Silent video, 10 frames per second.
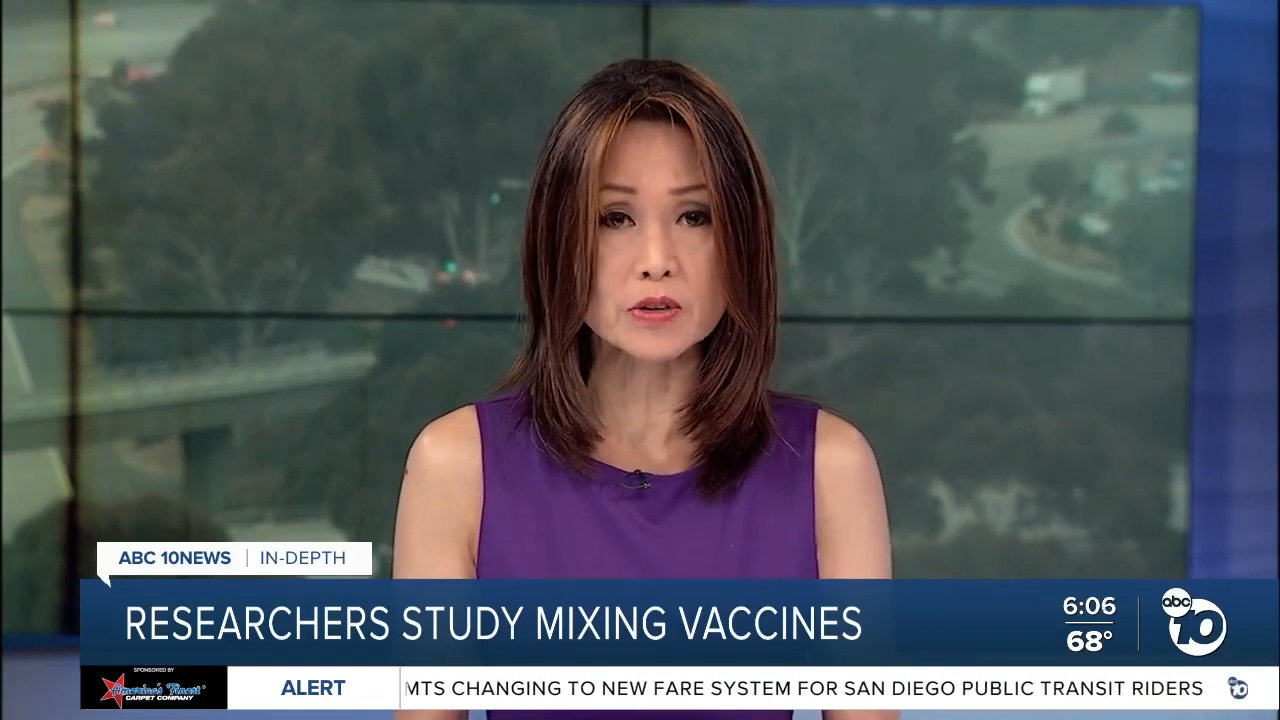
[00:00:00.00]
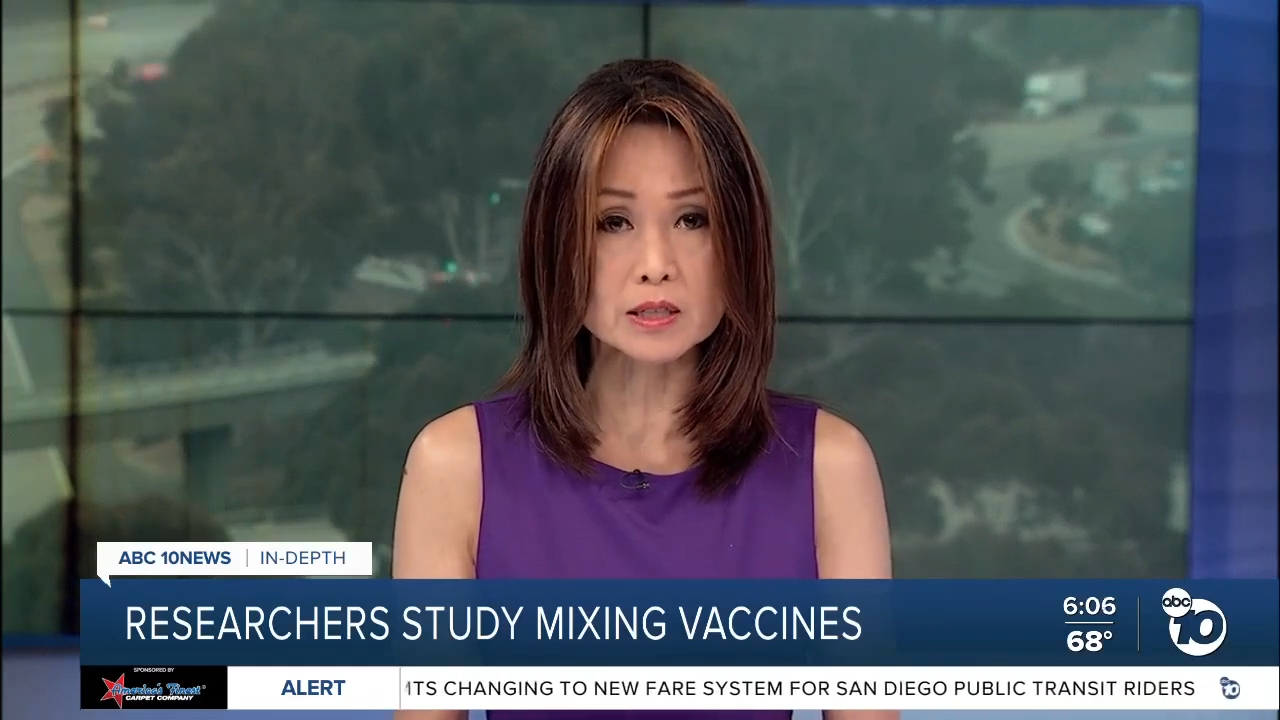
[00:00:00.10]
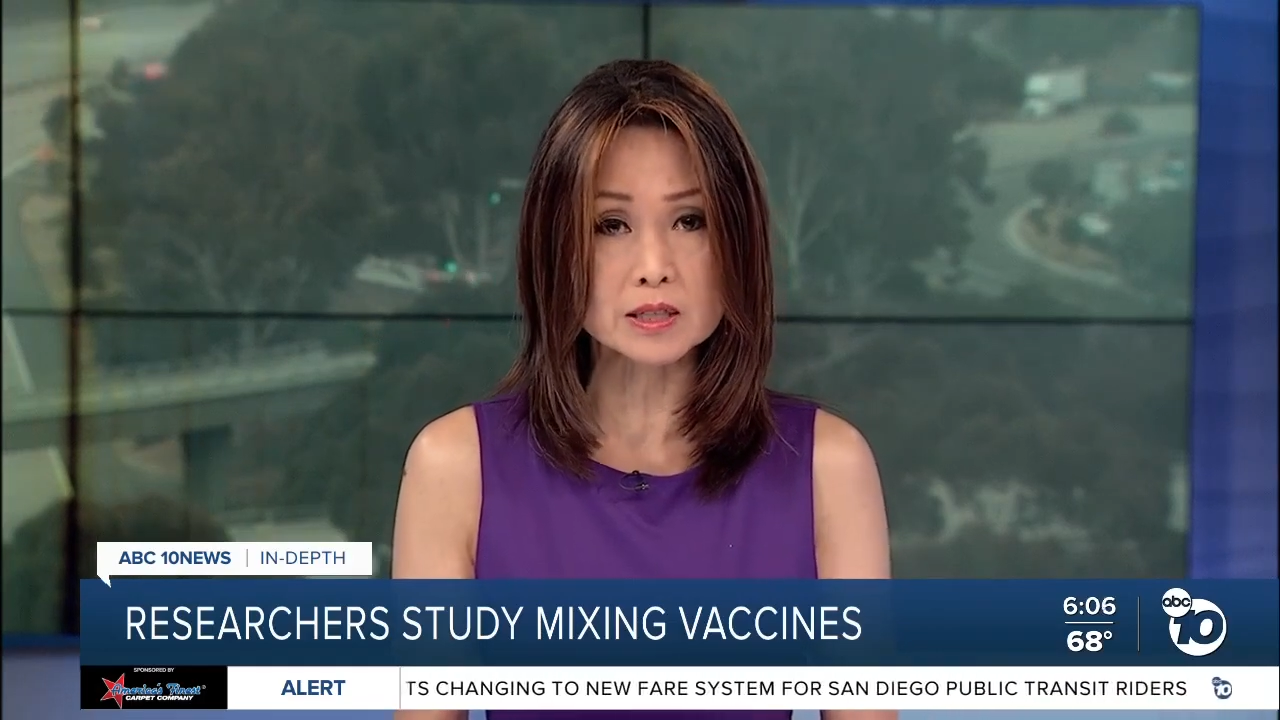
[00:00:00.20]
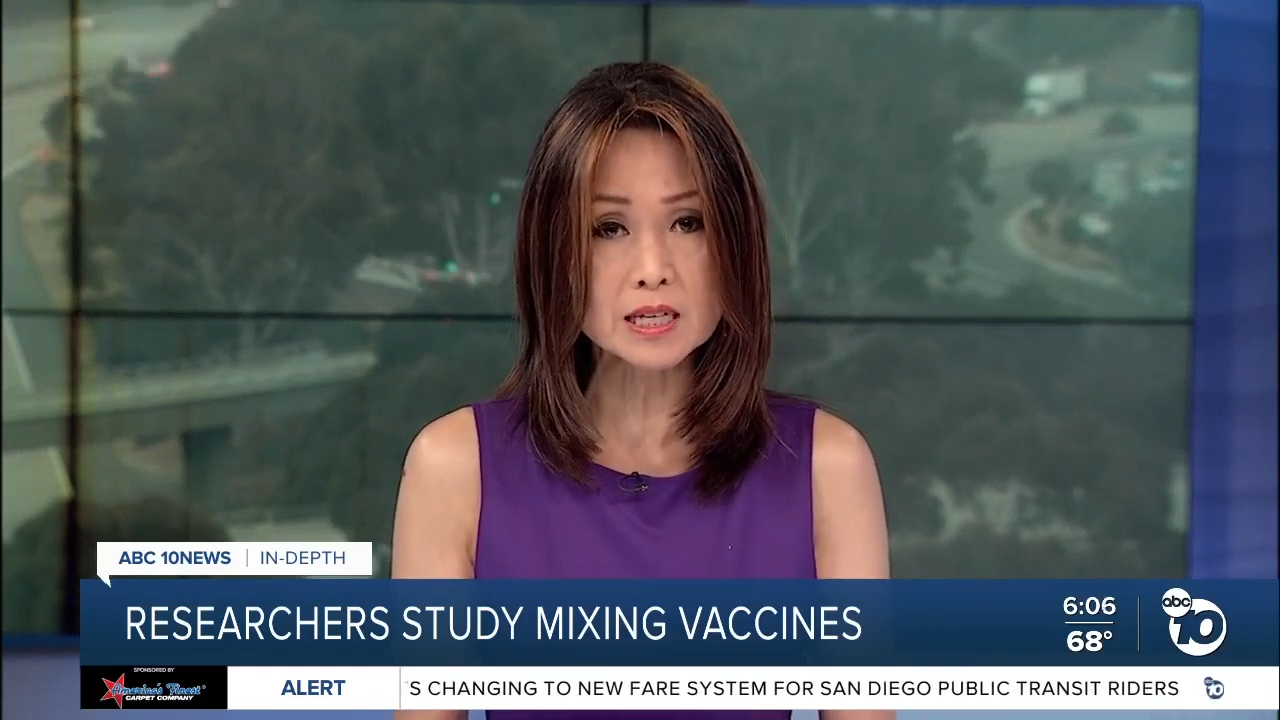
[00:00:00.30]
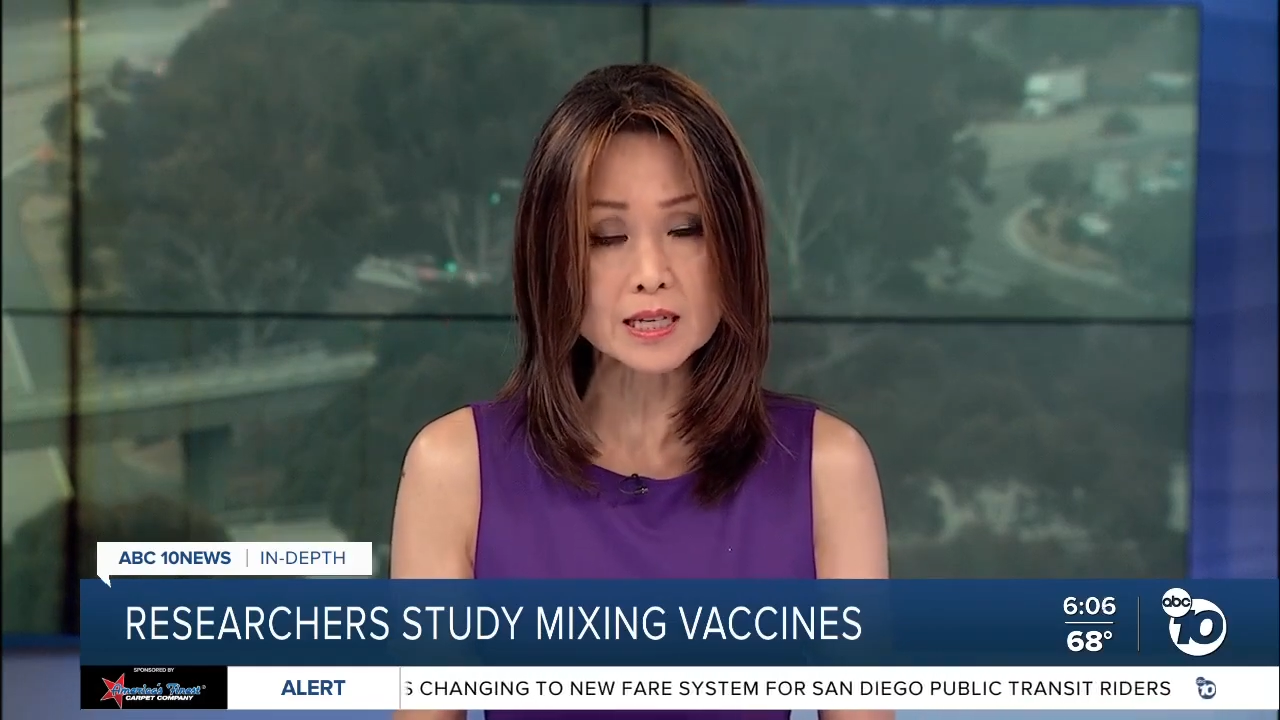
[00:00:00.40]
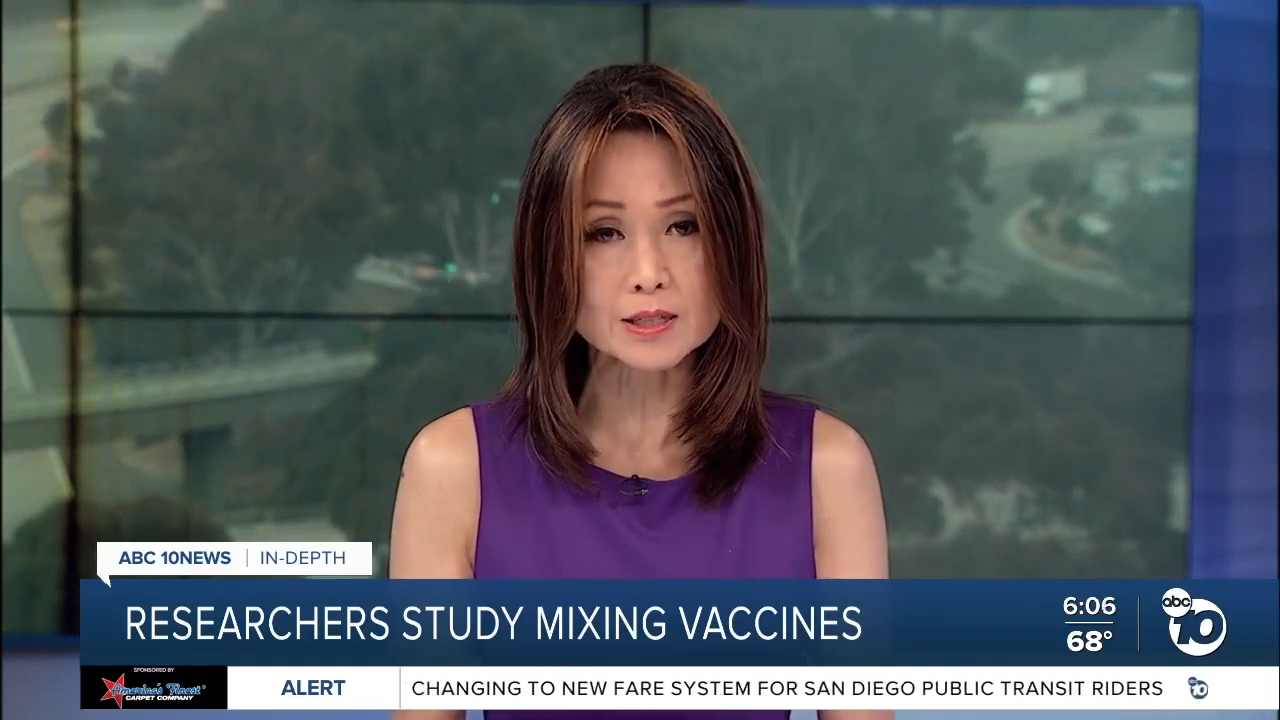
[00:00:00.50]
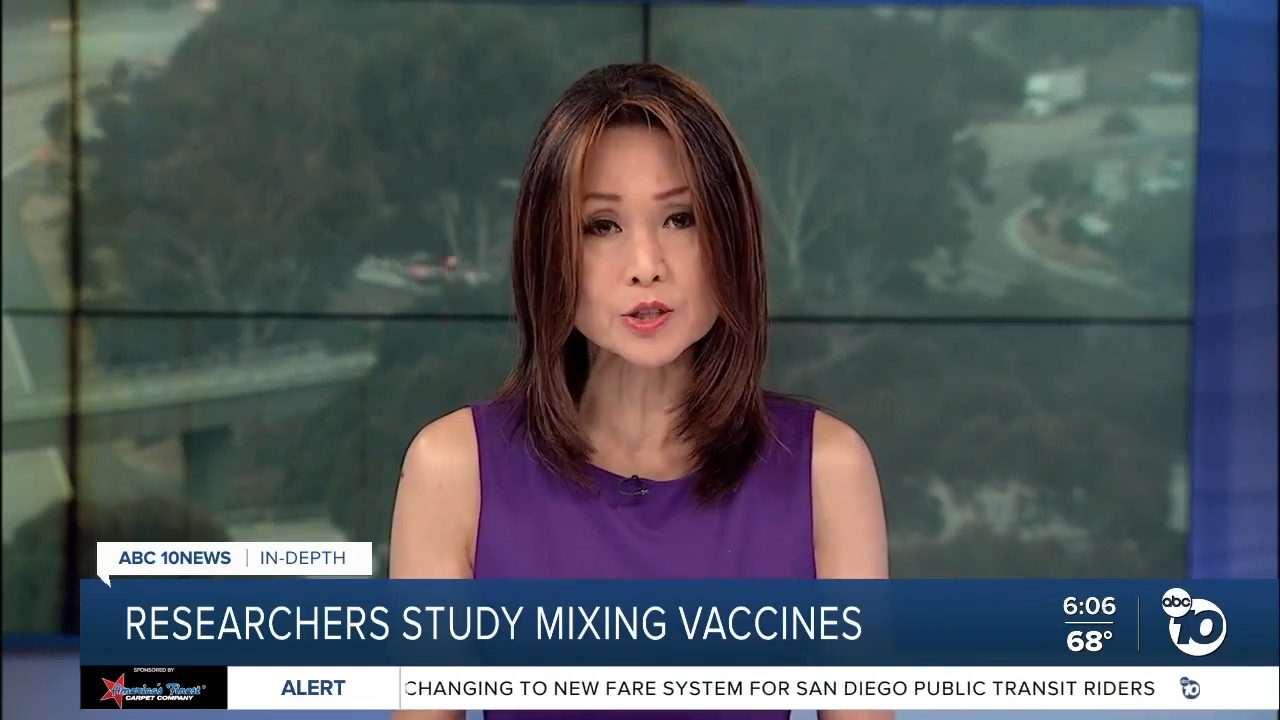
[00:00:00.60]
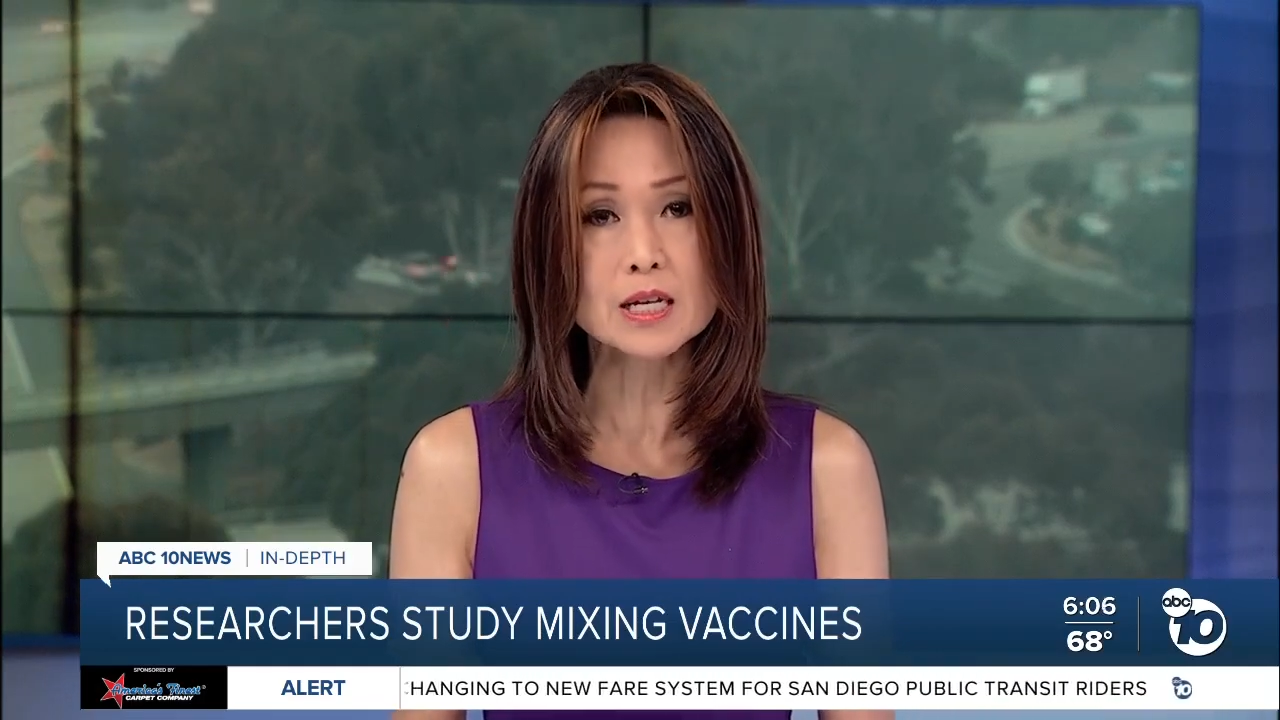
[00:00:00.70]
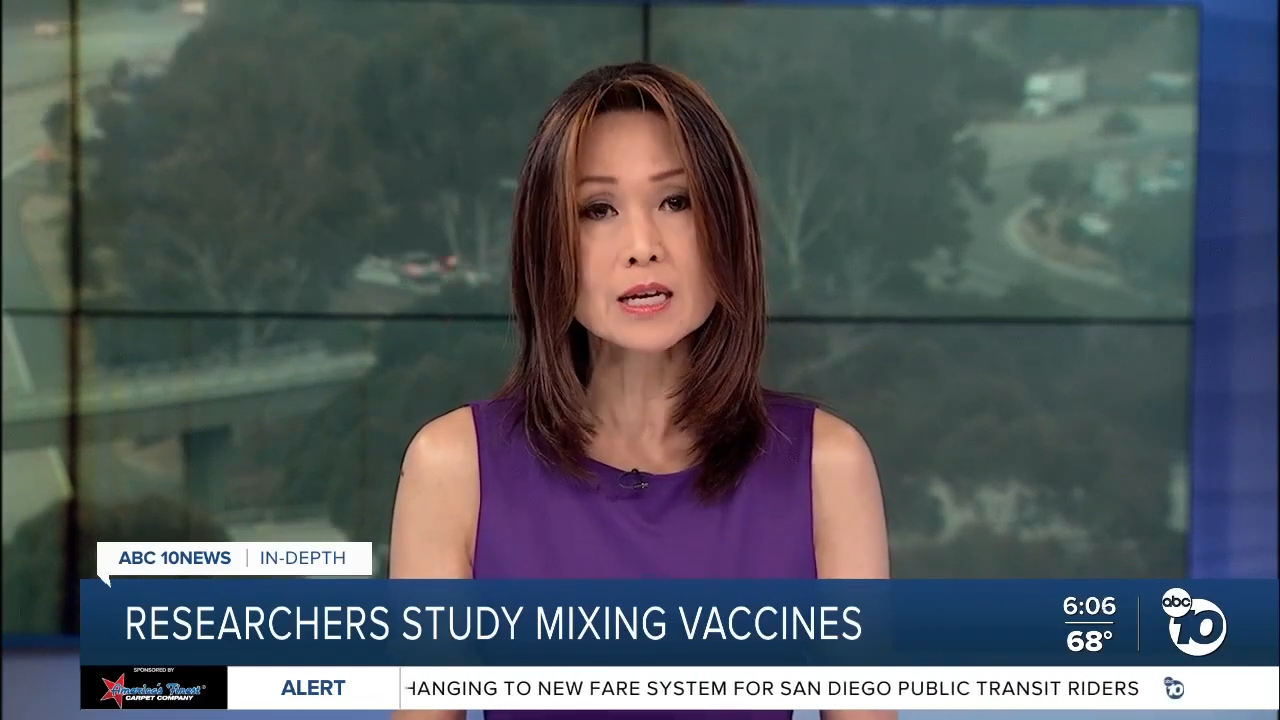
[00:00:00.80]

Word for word: vaccines.